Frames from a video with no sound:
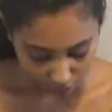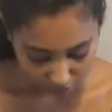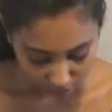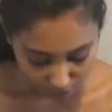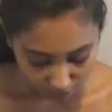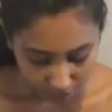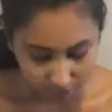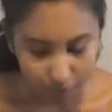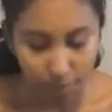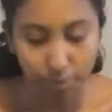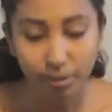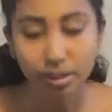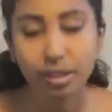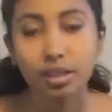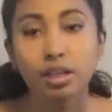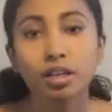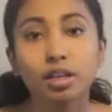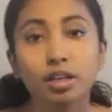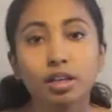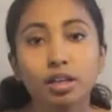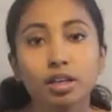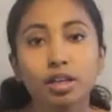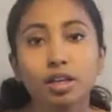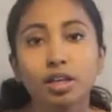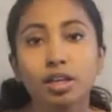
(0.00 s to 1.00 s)

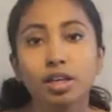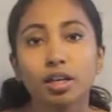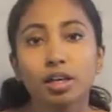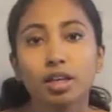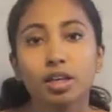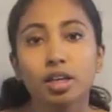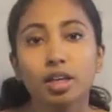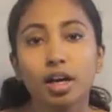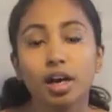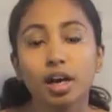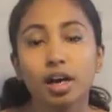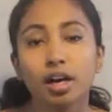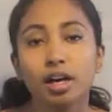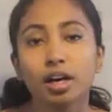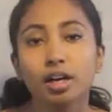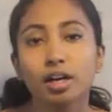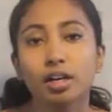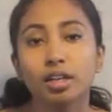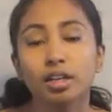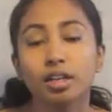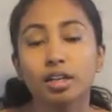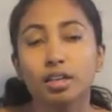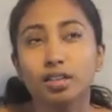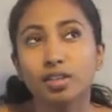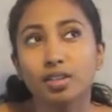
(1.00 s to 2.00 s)
Baby
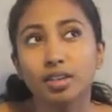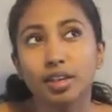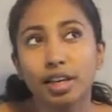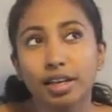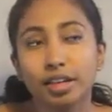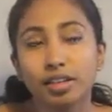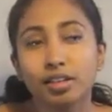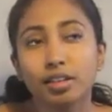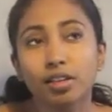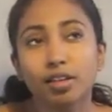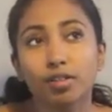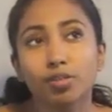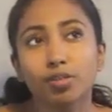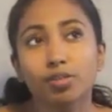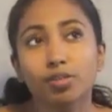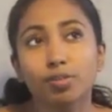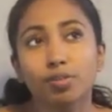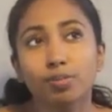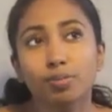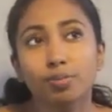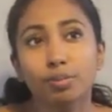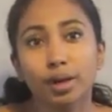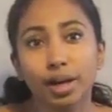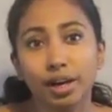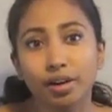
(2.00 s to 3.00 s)
is an active
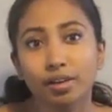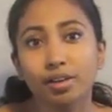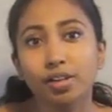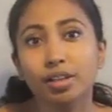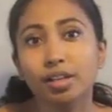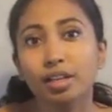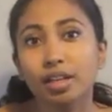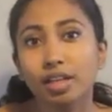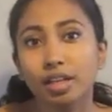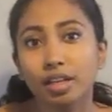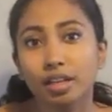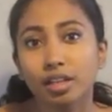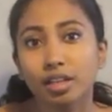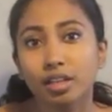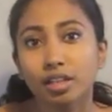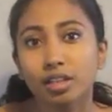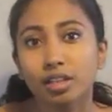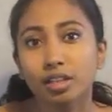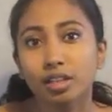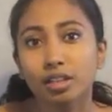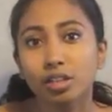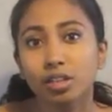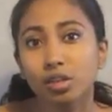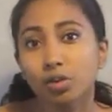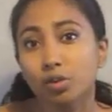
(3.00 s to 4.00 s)
parent
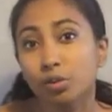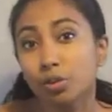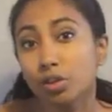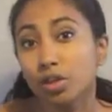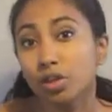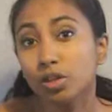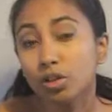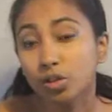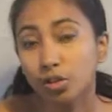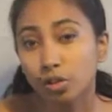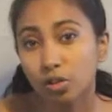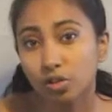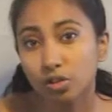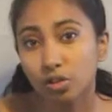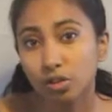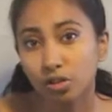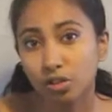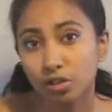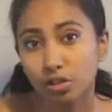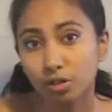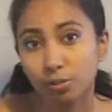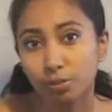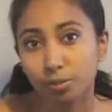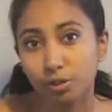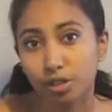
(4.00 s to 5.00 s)
clinger. We know
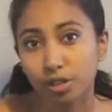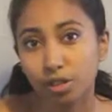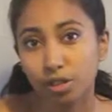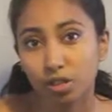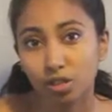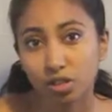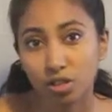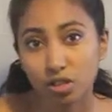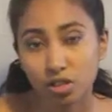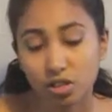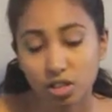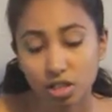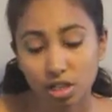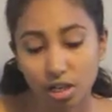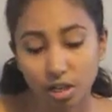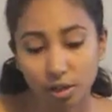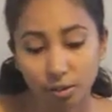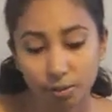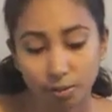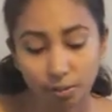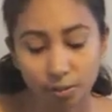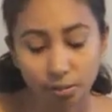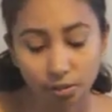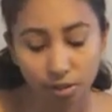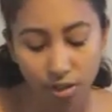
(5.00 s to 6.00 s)
this because
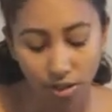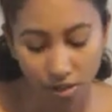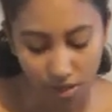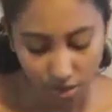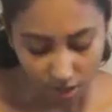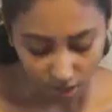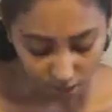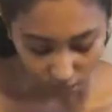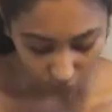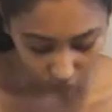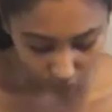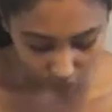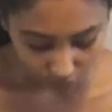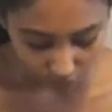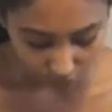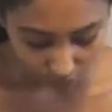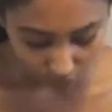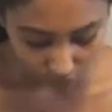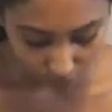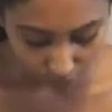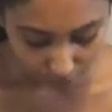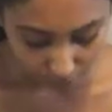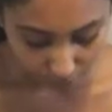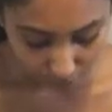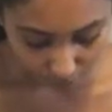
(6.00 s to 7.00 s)
when
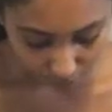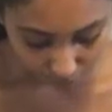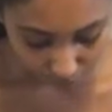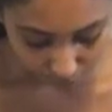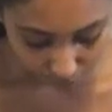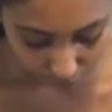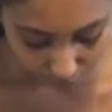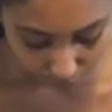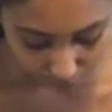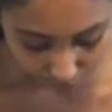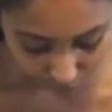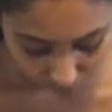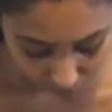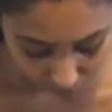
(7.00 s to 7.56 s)
they're born,